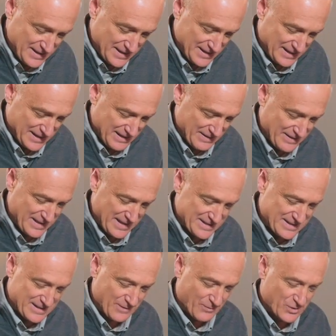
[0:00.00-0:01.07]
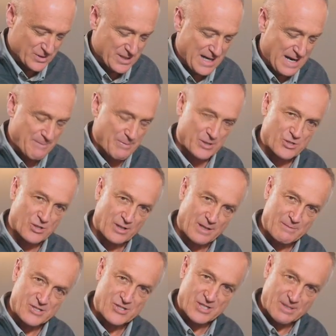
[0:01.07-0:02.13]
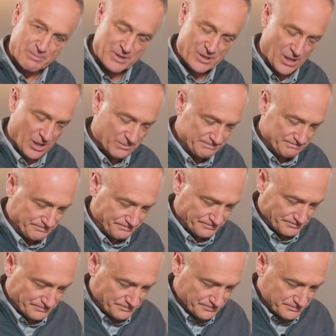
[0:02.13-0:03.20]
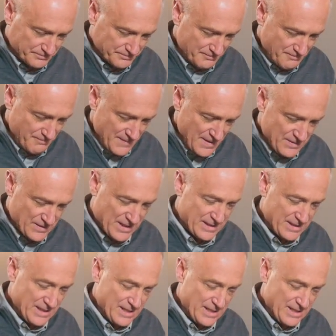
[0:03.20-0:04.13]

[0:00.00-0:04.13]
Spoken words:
That's a different topic, so let me simply note that